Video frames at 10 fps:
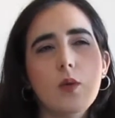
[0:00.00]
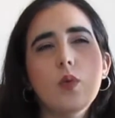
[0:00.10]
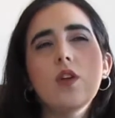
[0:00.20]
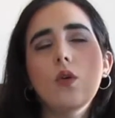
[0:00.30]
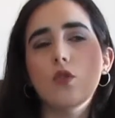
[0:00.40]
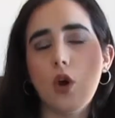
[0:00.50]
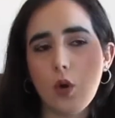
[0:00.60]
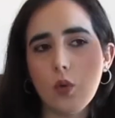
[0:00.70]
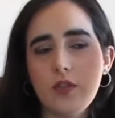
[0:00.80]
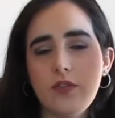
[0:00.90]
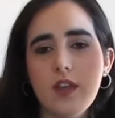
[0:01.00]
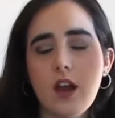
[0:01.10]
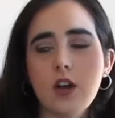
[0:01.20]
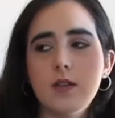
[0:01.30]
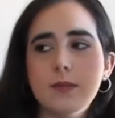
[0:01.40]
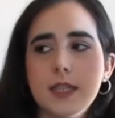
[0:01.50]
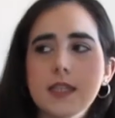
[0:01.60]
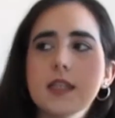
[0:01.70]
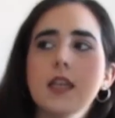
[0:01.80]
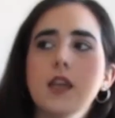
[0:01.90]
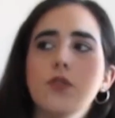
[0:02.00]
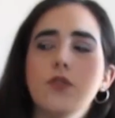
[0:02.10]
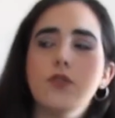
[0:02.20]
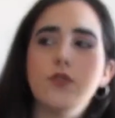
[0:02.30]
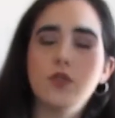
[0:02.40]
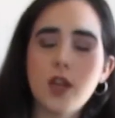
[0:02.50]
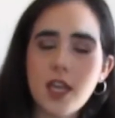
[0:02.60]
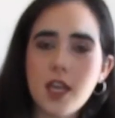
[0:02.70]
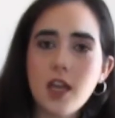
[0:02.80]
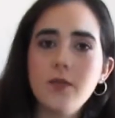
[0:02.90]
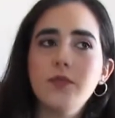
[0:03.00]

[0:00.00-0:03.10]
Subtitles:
we don't know if they are completely free